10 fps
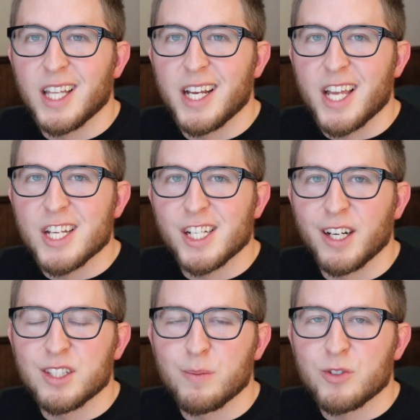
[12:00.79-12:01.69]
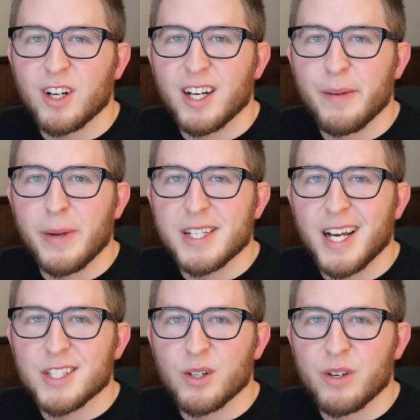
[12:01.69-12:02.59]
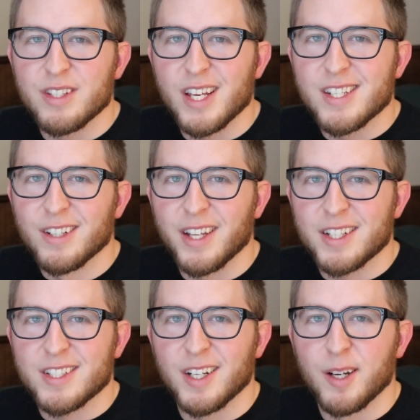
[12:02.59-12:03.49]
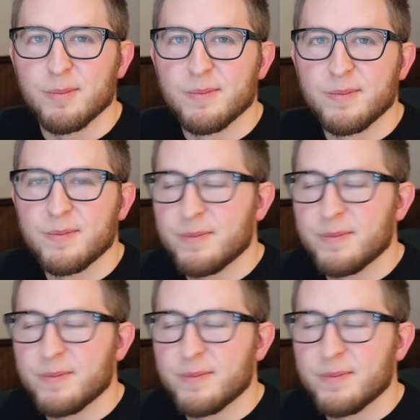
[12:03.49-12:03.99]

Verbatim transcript: to like, share, and subscribe. And as always, until next time.